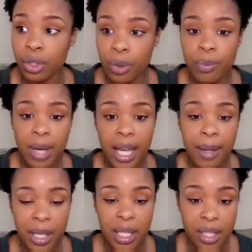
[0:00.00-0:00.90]
You
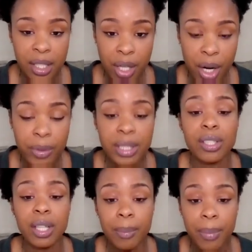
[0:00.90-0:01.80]
may be
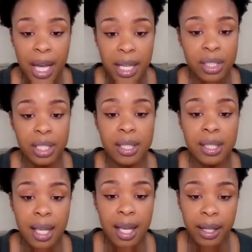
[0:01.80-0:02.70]
discouraged, and
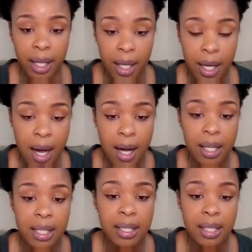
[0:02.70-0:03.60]
patience can
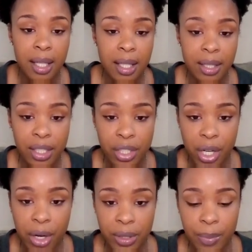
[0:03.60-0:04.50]
cause
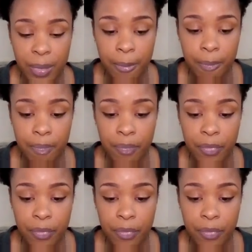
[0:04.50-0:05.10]
discouragement,